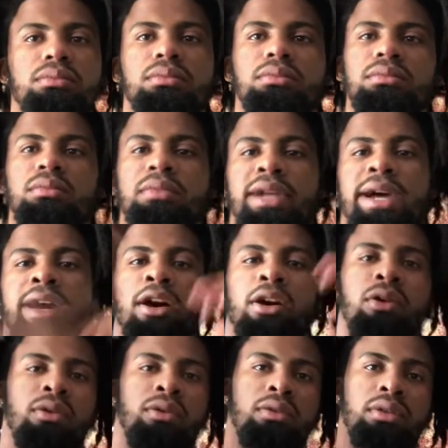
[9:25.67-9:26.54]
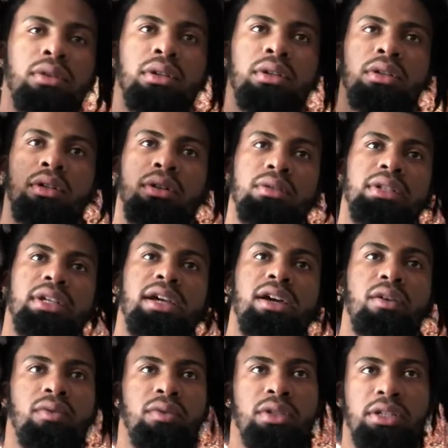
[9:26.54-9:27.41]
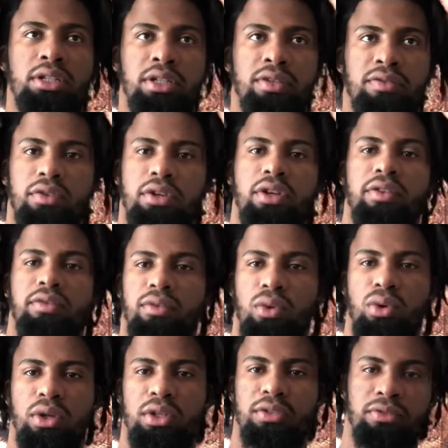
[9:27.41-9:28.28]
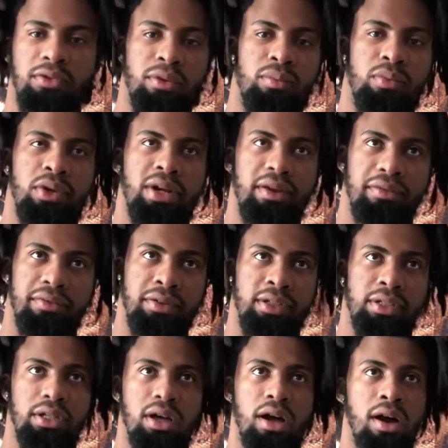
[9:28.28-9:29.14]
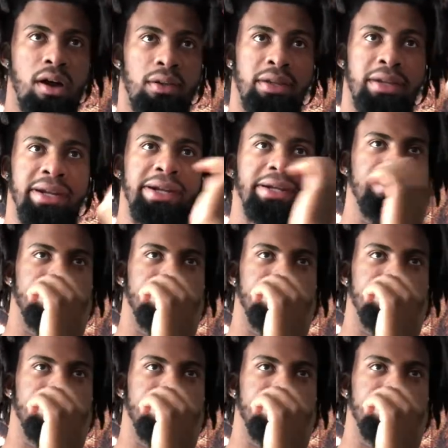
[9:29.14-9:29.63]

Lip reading: That whole hotel was tough, you know, of course, free breakfast, all of that.